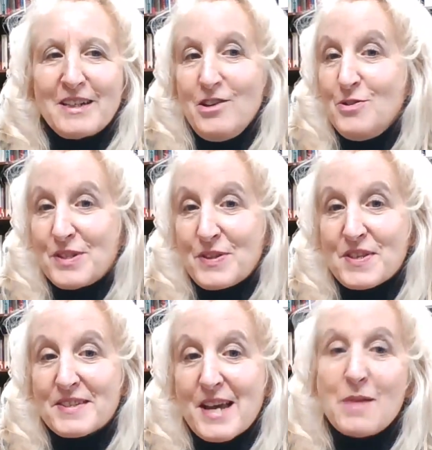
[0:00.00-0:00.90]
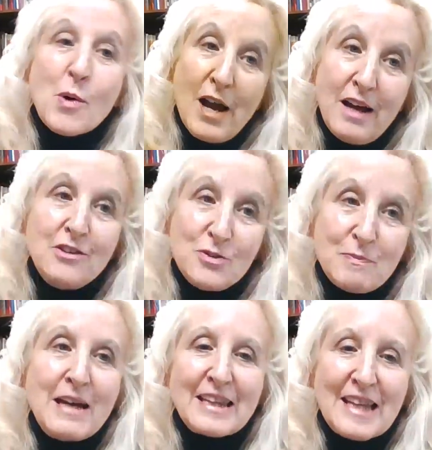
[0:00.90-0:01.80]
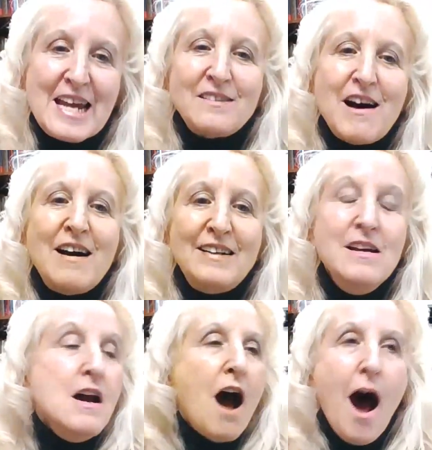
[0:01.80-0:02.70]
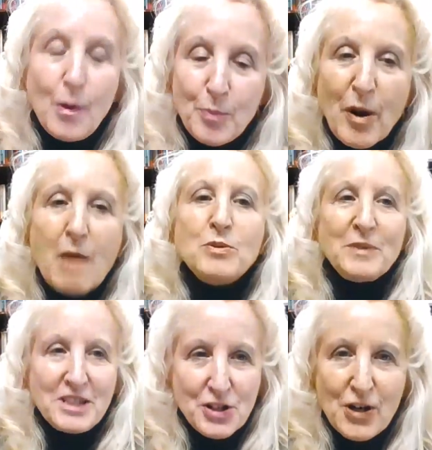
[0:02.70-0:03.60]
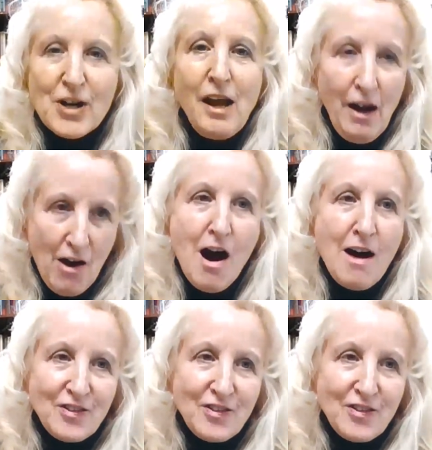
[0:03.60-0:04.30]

use it the same way I use my landline. I'll probably turn it off